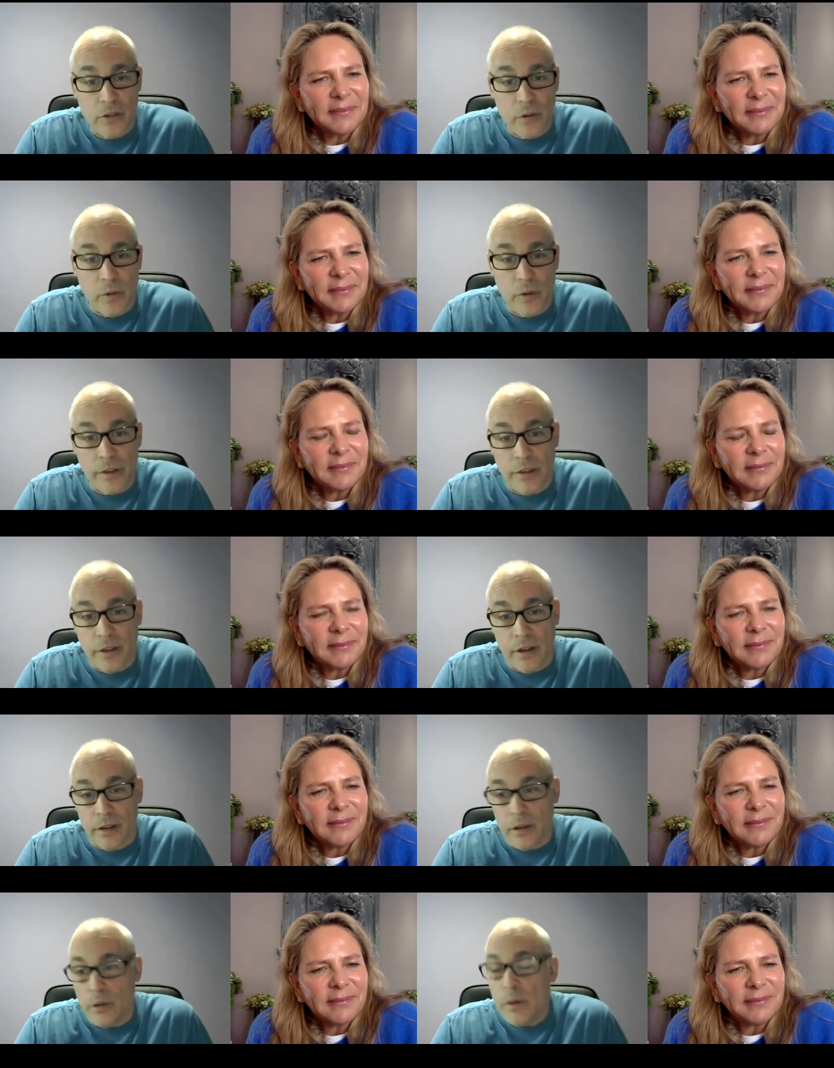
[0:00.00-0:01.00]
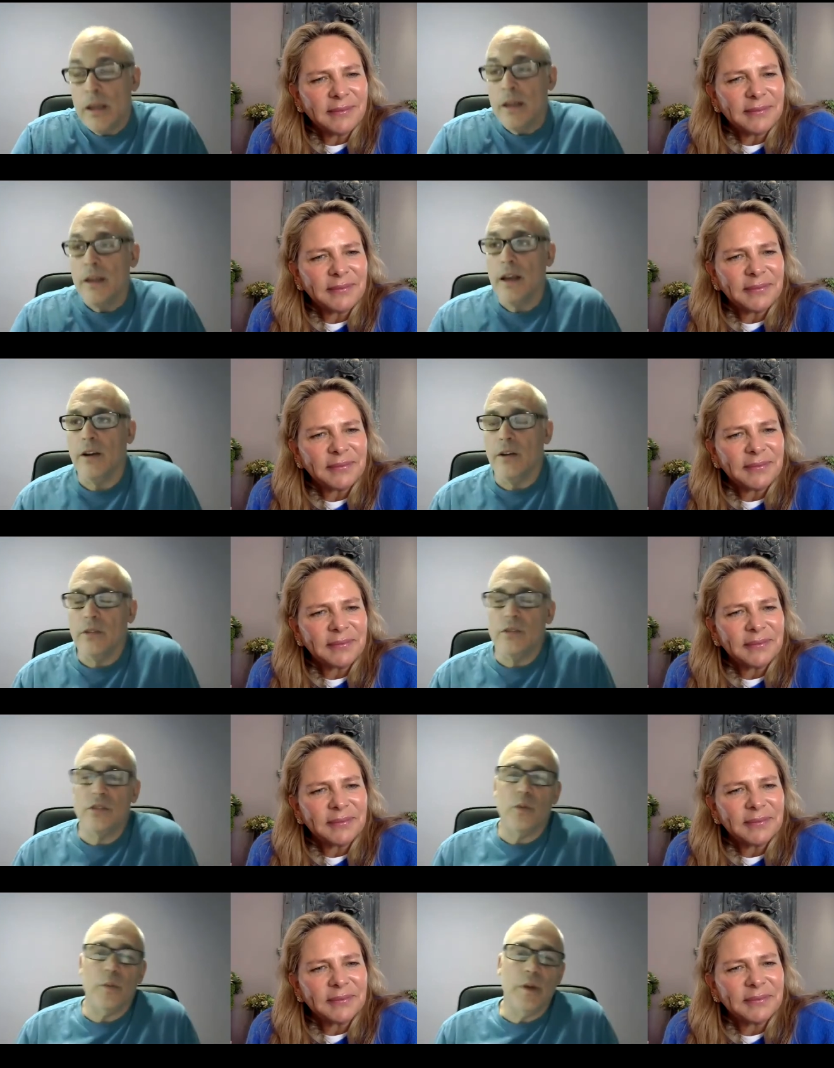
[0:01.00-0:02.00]
Speaker 1: So I thought, you know, I heard
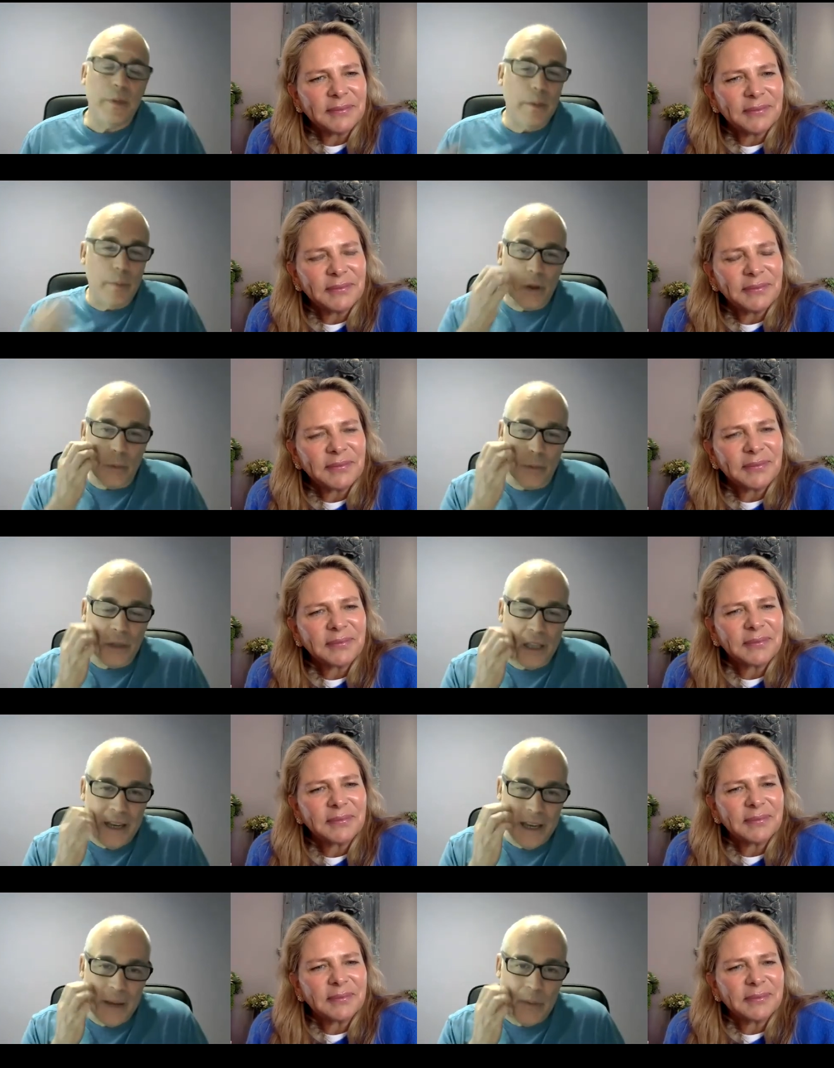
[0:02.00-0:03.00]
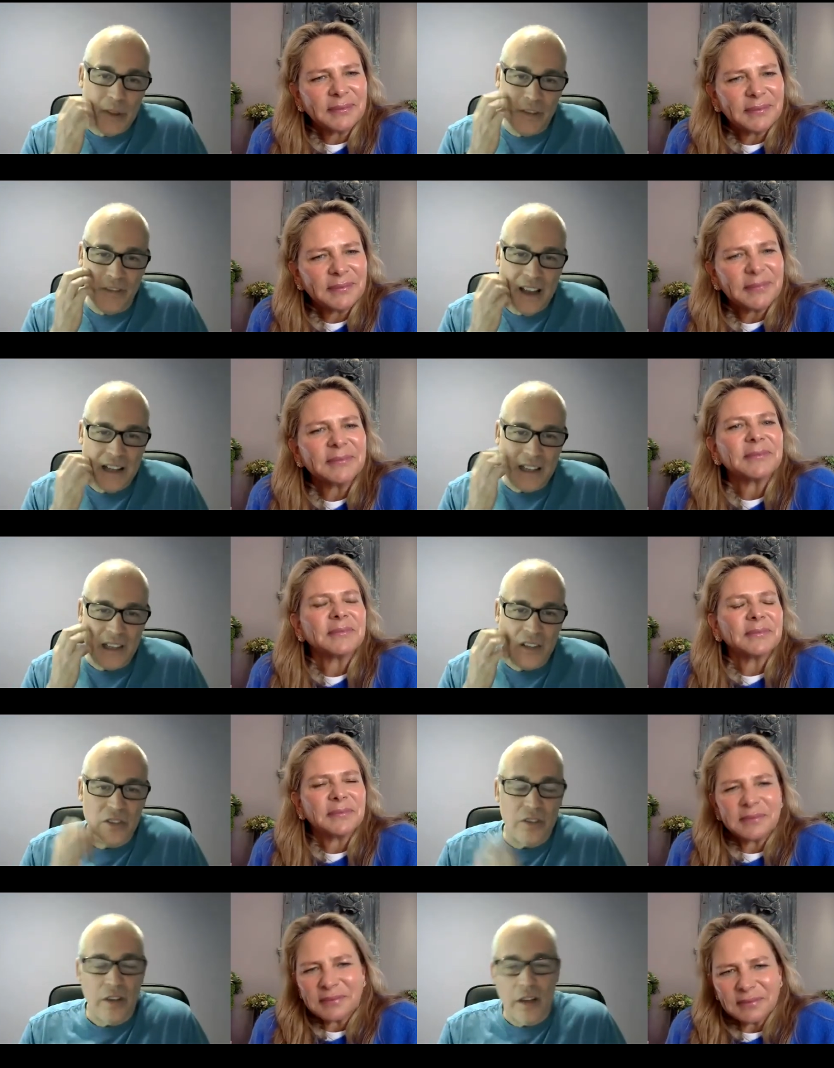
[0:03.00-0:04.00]
so many people complaining about the fact that
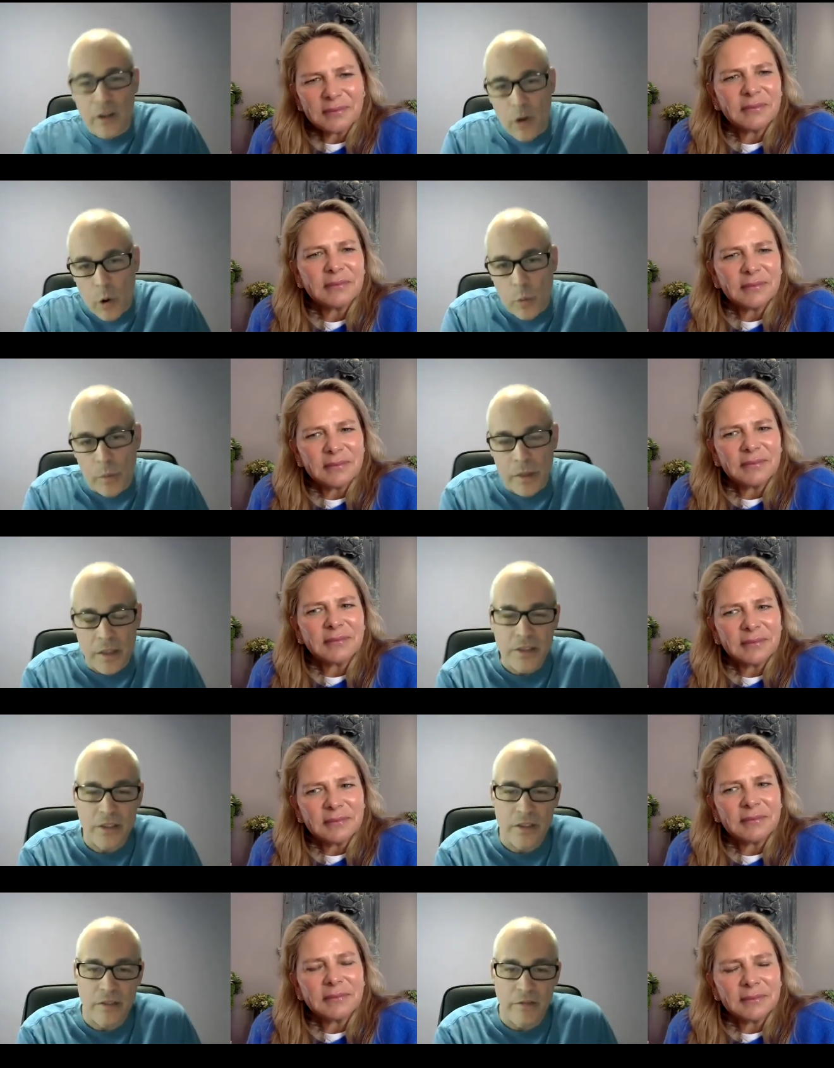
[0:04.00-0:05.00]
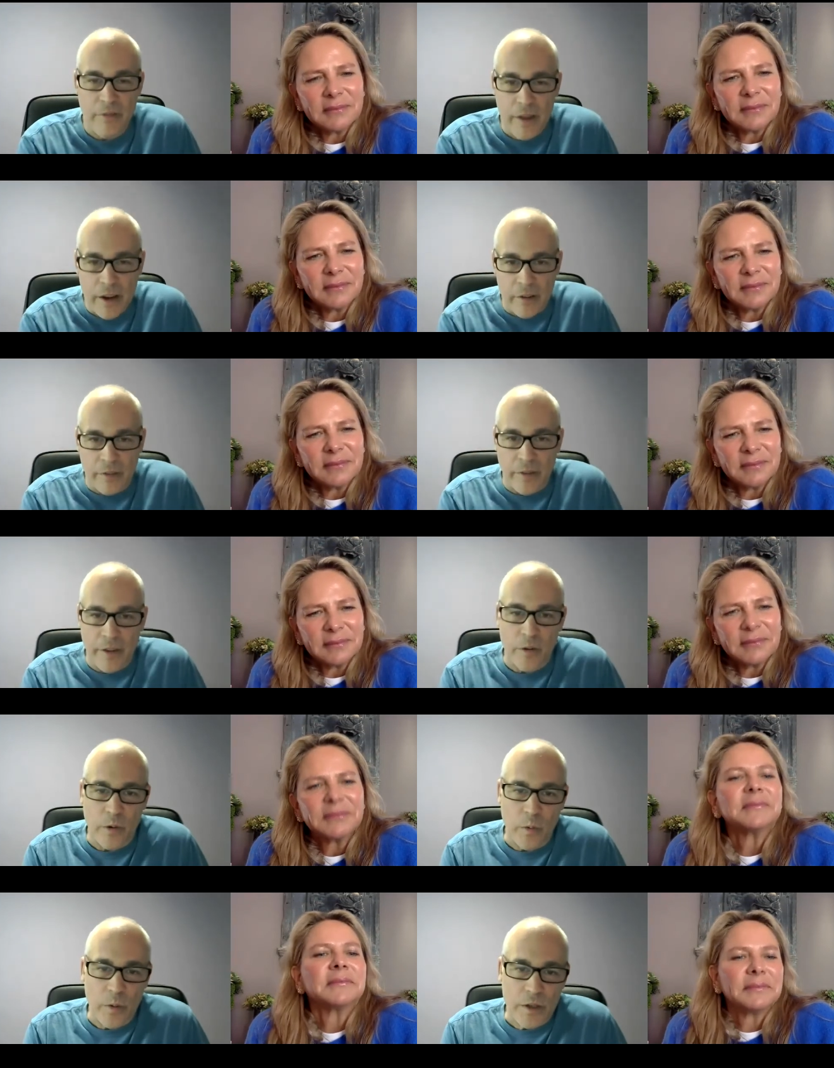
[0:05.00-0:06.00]
they're stuck at home and this isn't fair and they
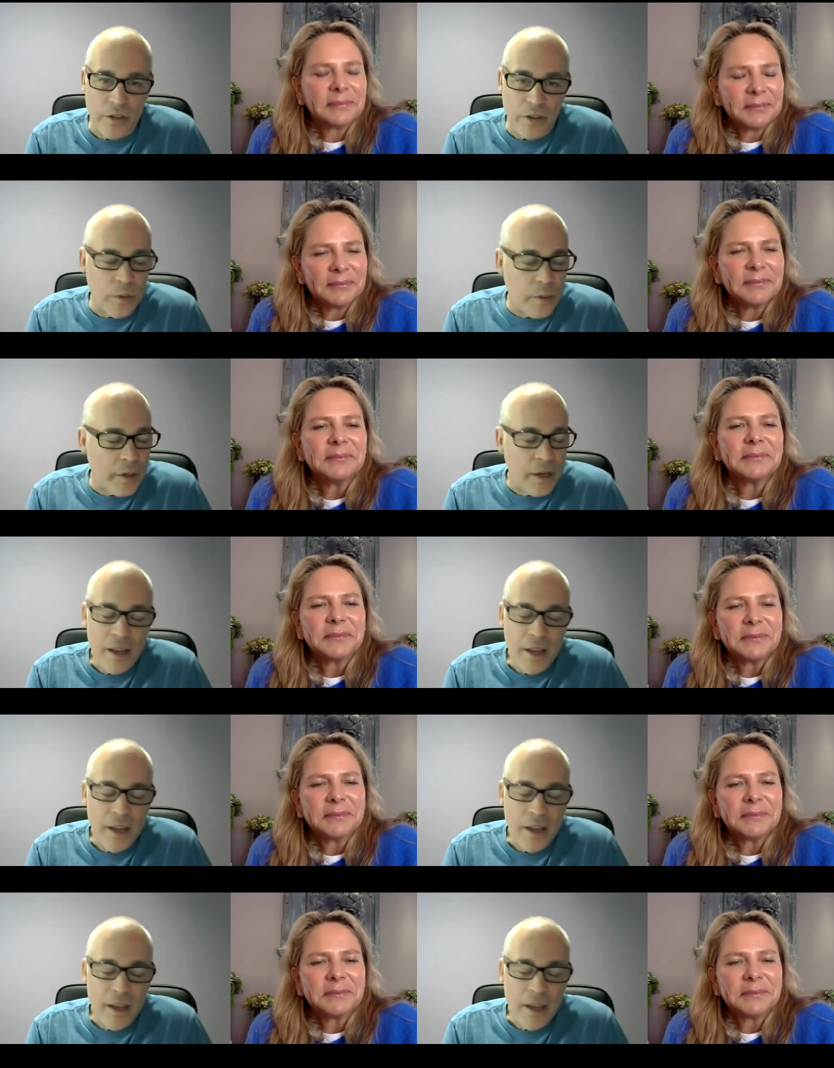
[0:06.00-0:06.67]
don't know what to do. And